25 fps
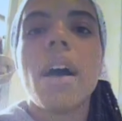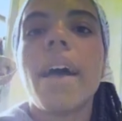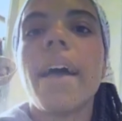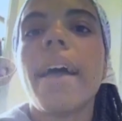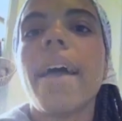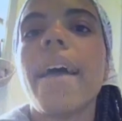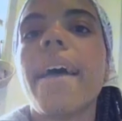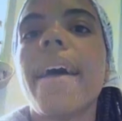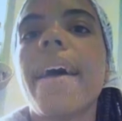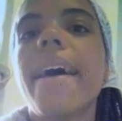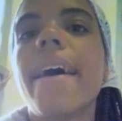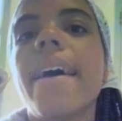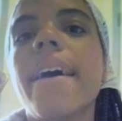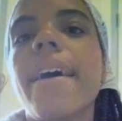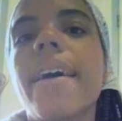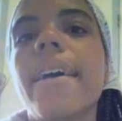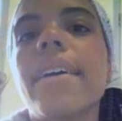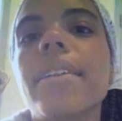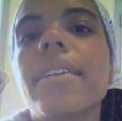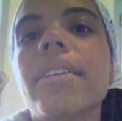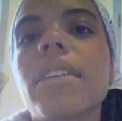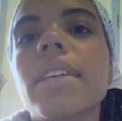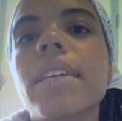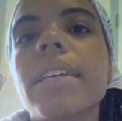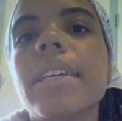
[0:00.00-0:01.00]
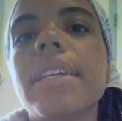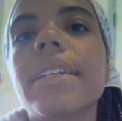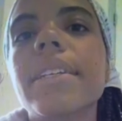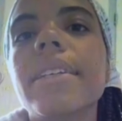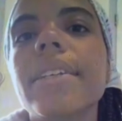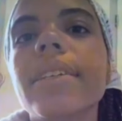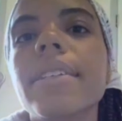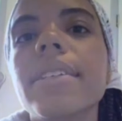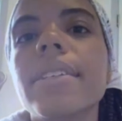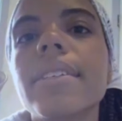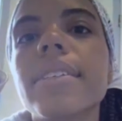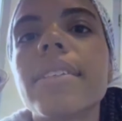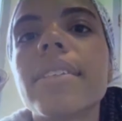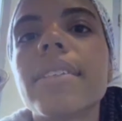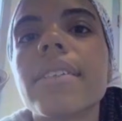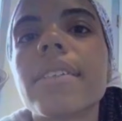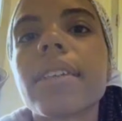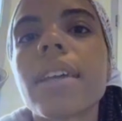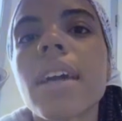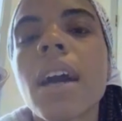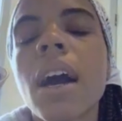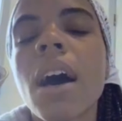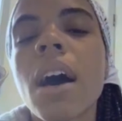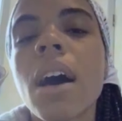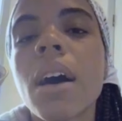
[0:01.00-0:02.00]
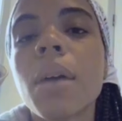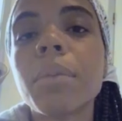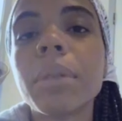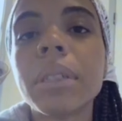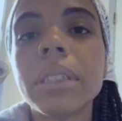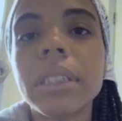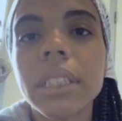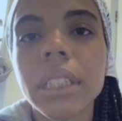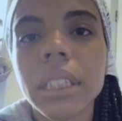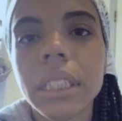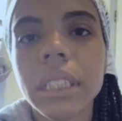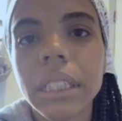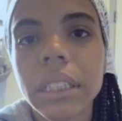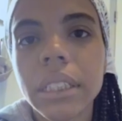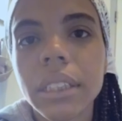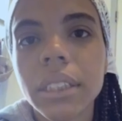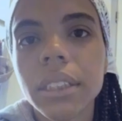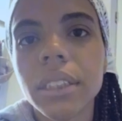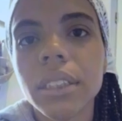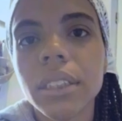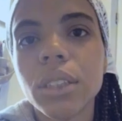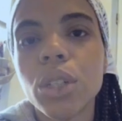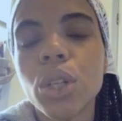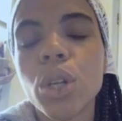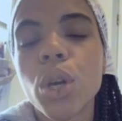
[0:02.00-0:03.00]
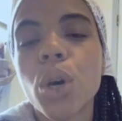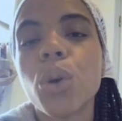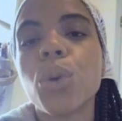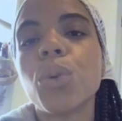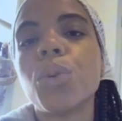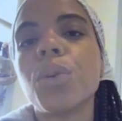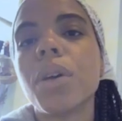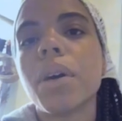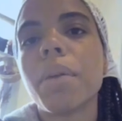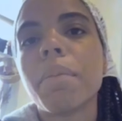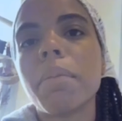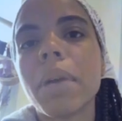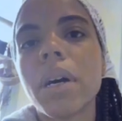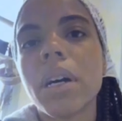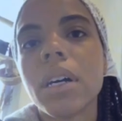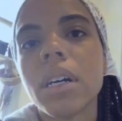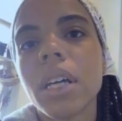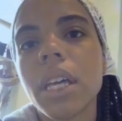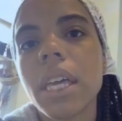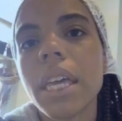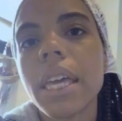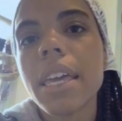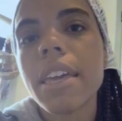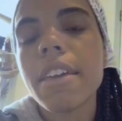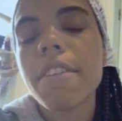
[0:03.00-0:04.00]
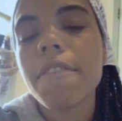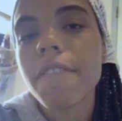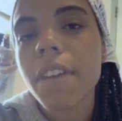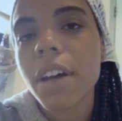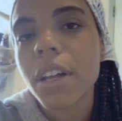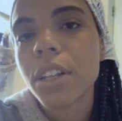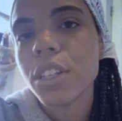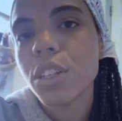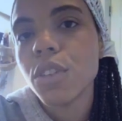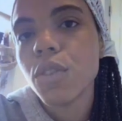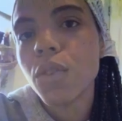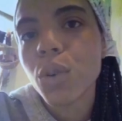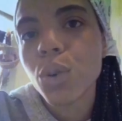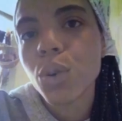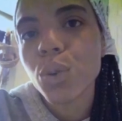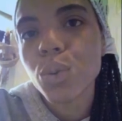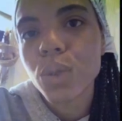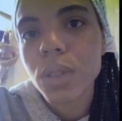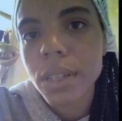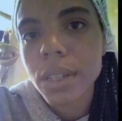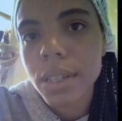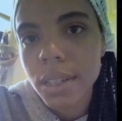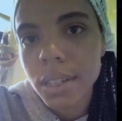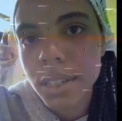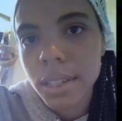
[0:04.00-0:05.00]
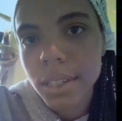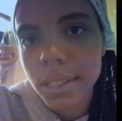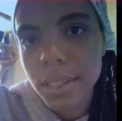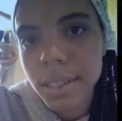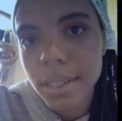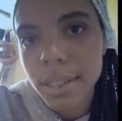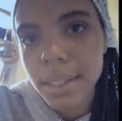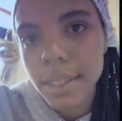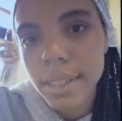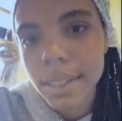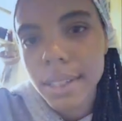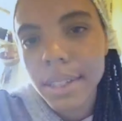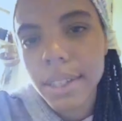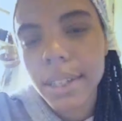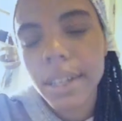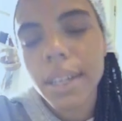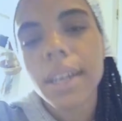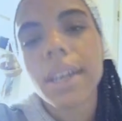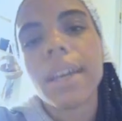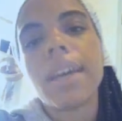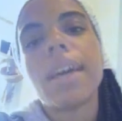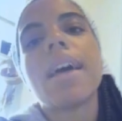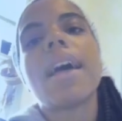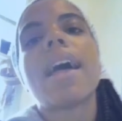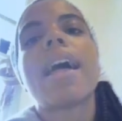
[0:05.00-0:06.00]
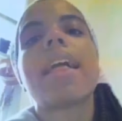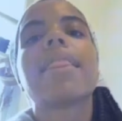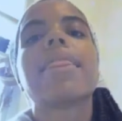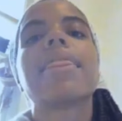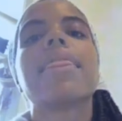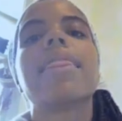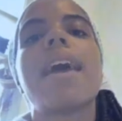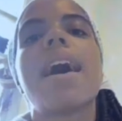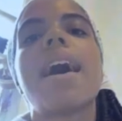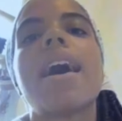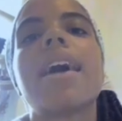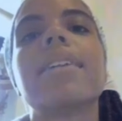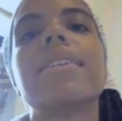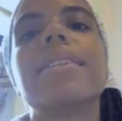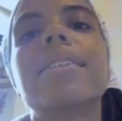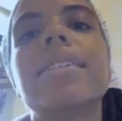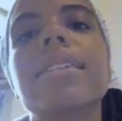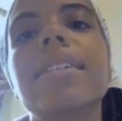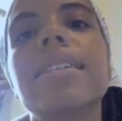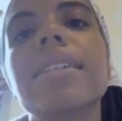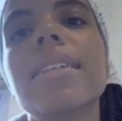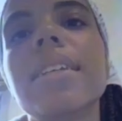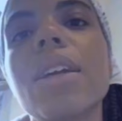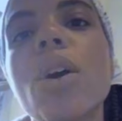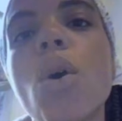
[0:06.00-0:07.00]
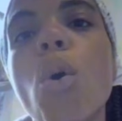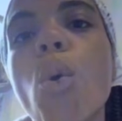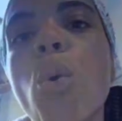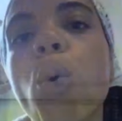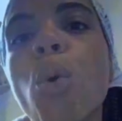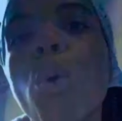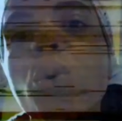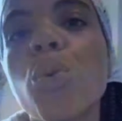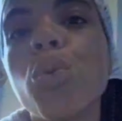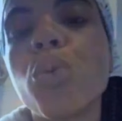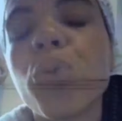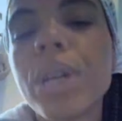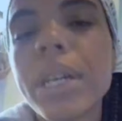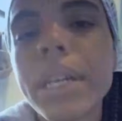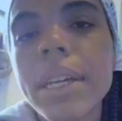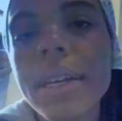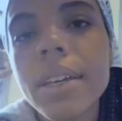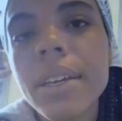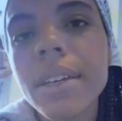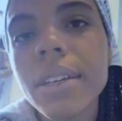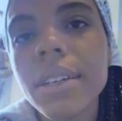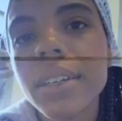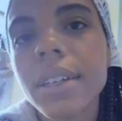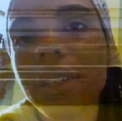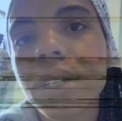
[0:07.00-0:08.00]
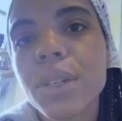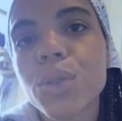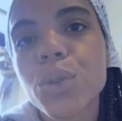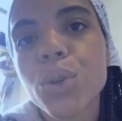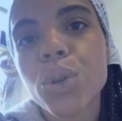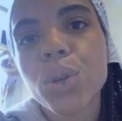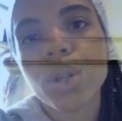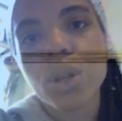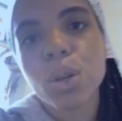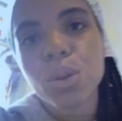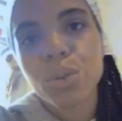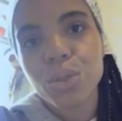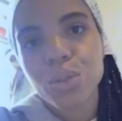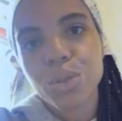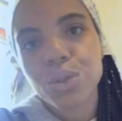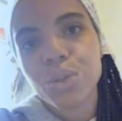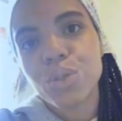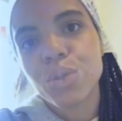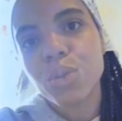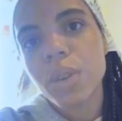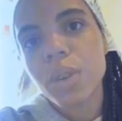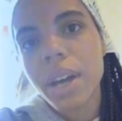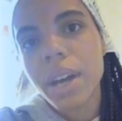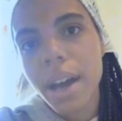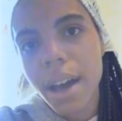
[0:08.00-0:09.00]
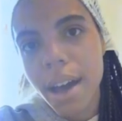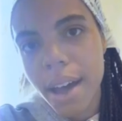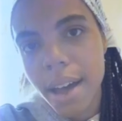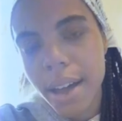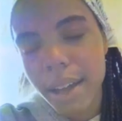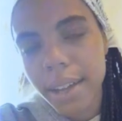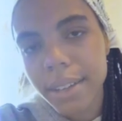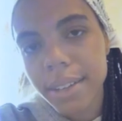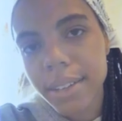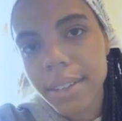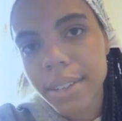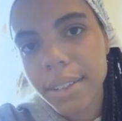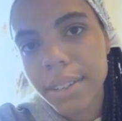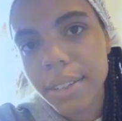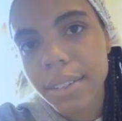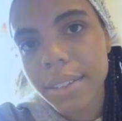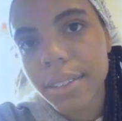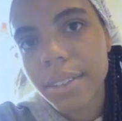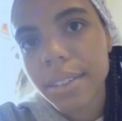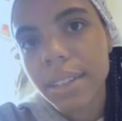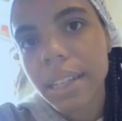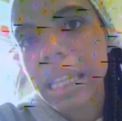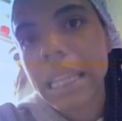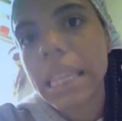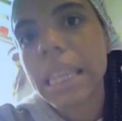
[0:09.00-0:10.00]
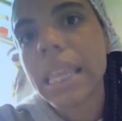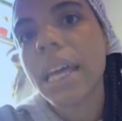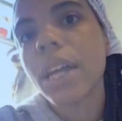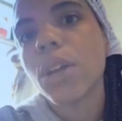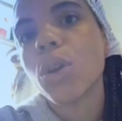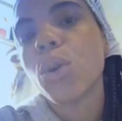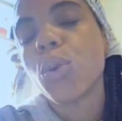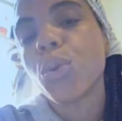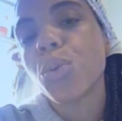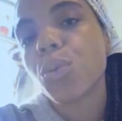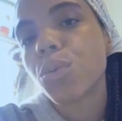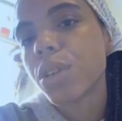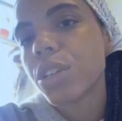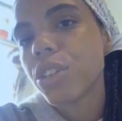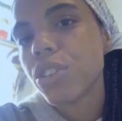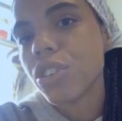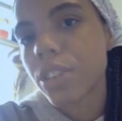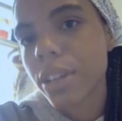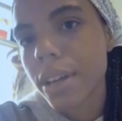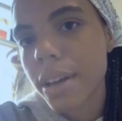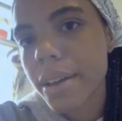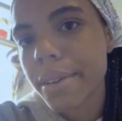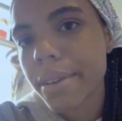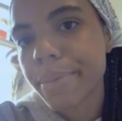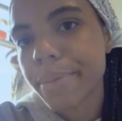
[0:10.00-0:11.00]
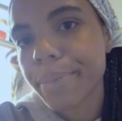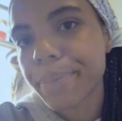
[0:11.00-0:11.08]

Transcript: And it is commonly known among Ifa devotees that Ori is closer to God than Orisha.